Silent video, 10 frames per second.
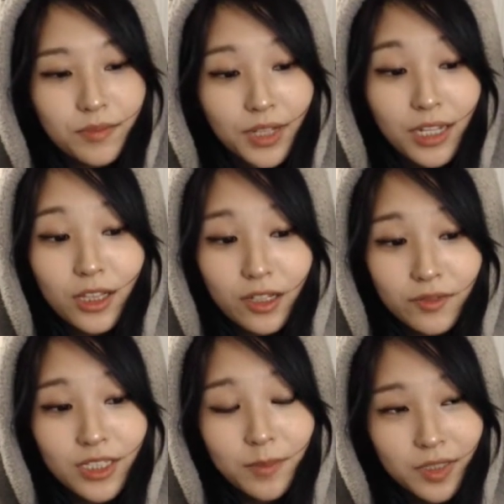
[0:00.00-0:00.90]
I love
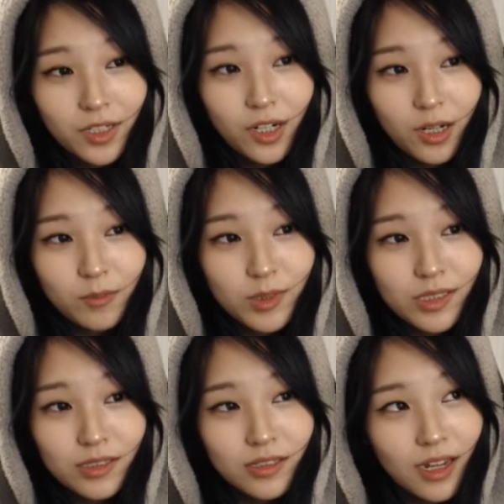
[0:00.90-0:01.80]
demon comps.
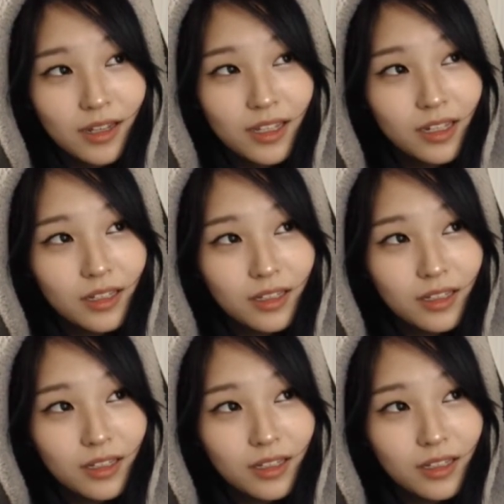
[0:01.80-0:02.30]
I think